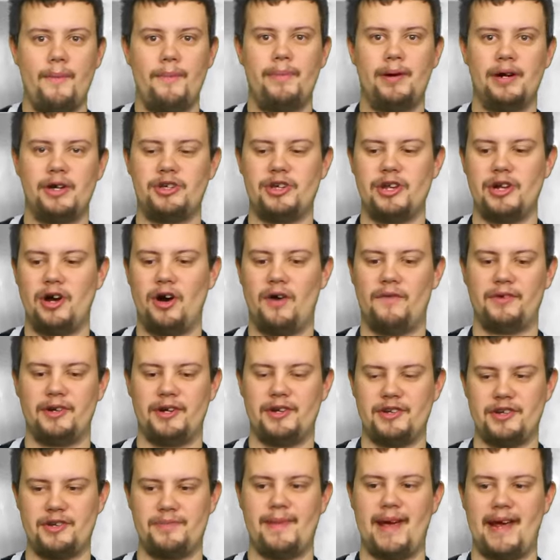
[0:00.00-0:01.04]
push it over
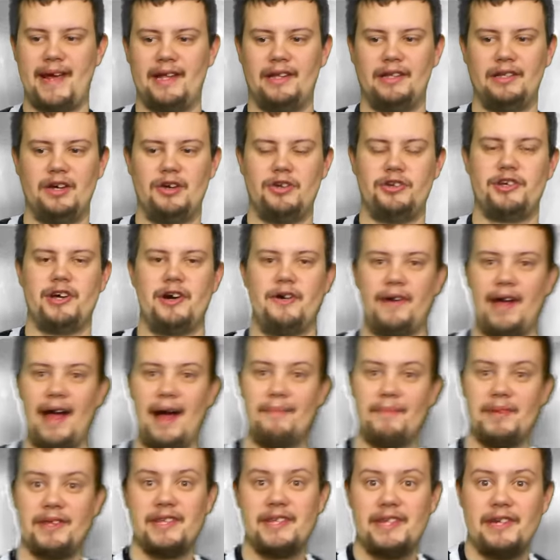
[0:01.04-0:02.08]
and just make it a little joke.
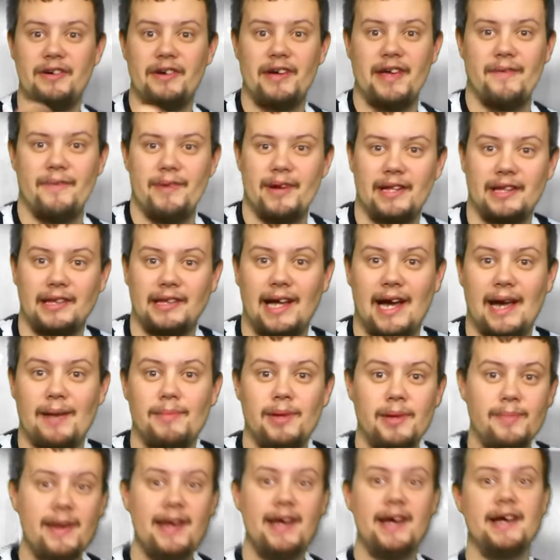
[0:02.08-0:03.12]
I'm still giving it a
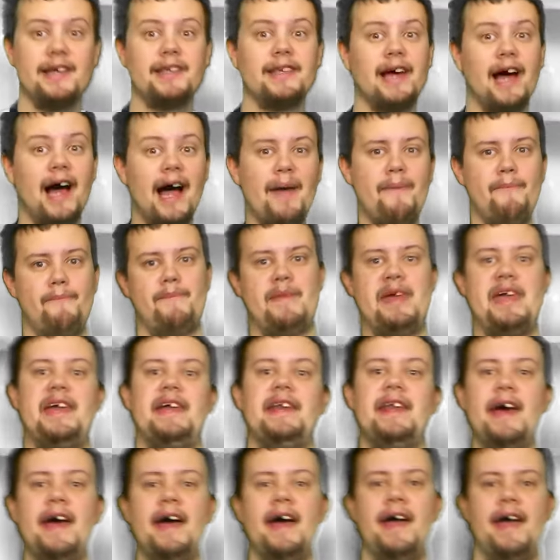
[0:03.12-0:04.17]
Limey because I'm
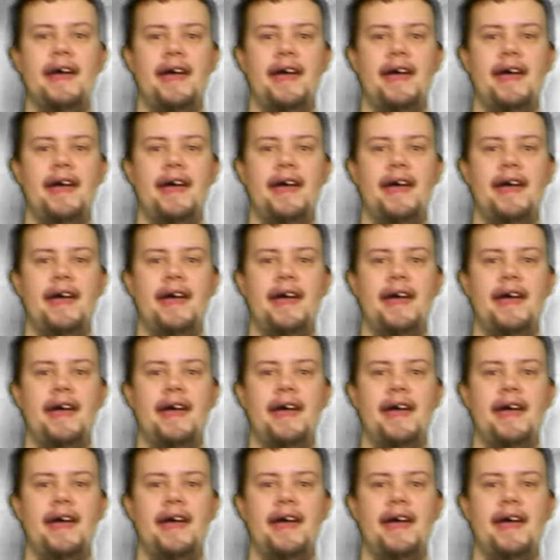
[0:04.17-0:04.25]
mean.